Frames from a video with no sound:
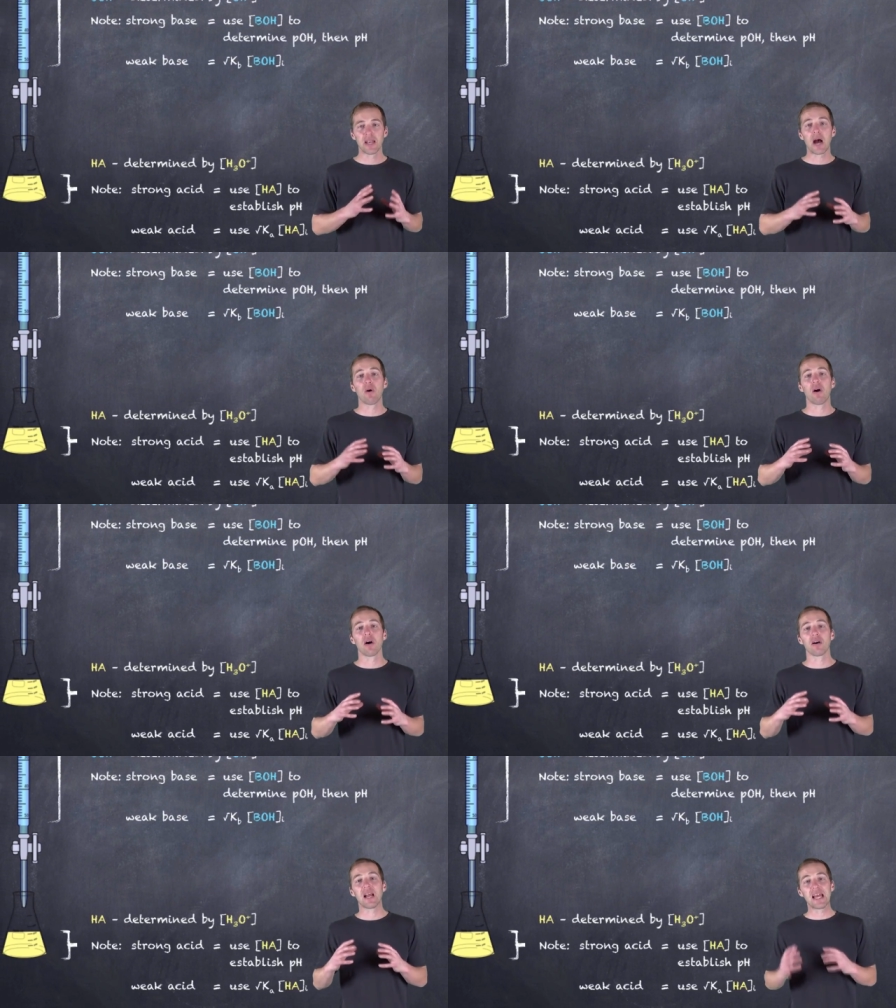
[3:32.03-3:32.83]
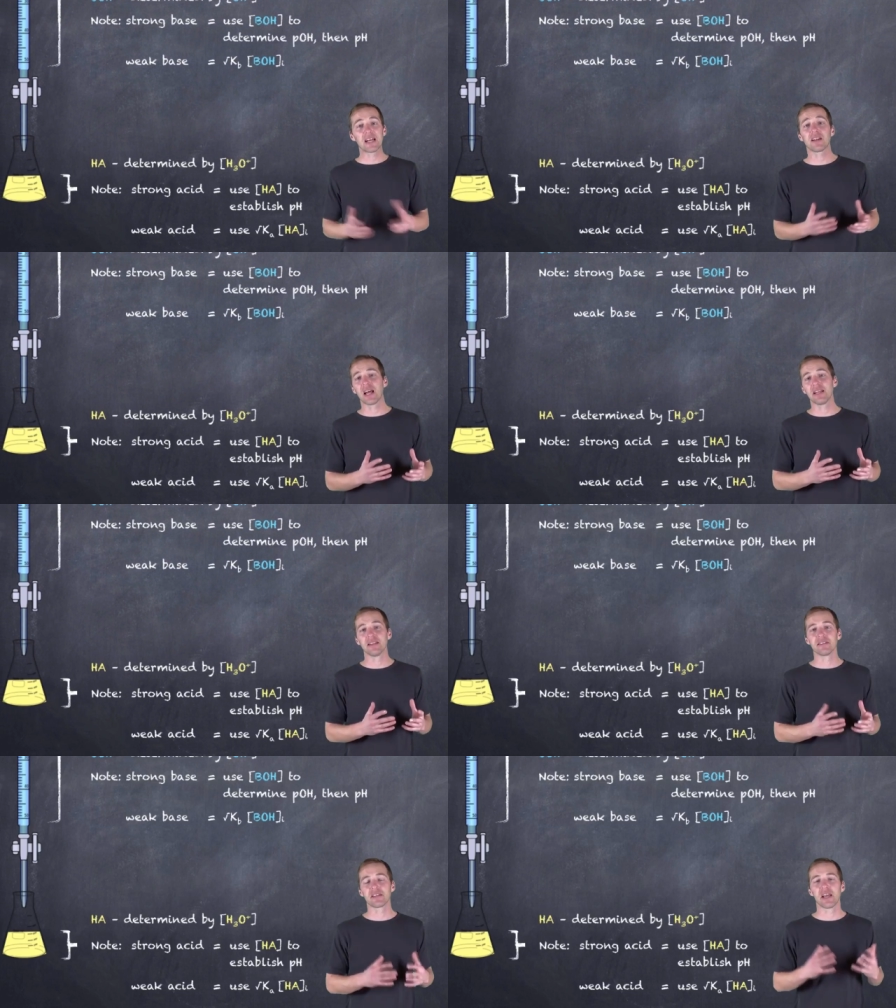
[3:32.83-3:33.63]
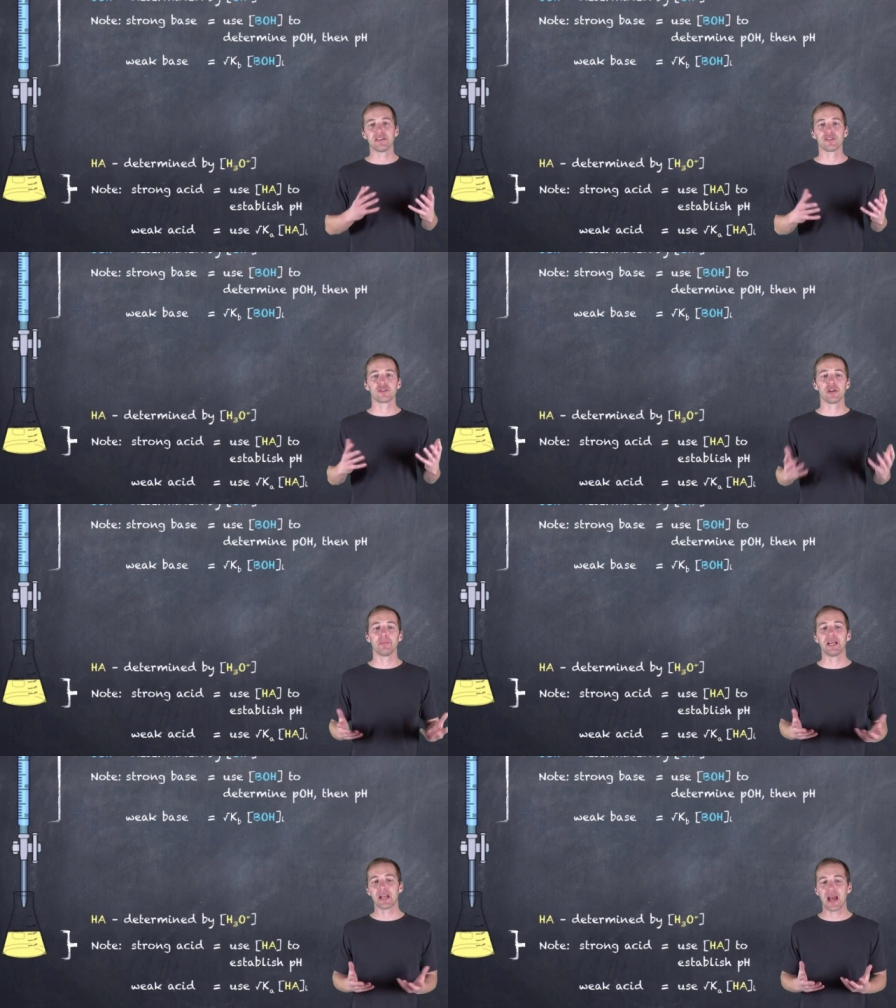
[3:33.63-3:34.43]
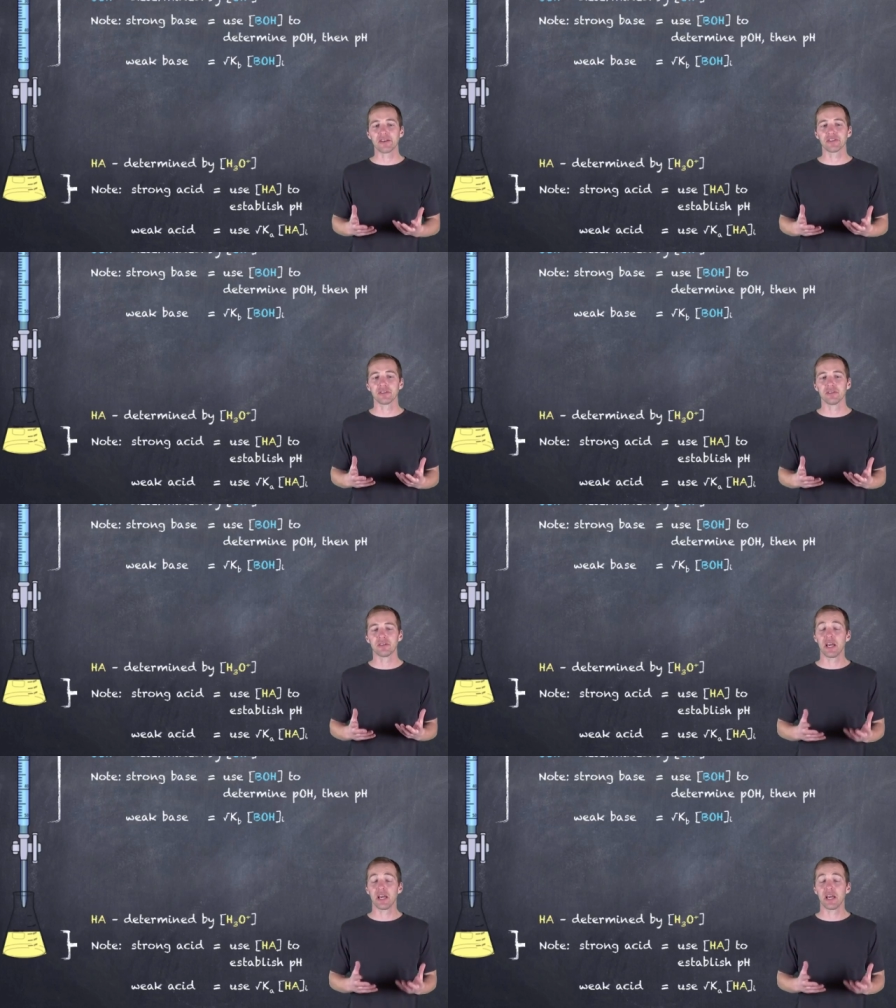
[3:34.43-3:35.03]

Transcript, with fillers: Now, our analyte in this case is going to be an acid.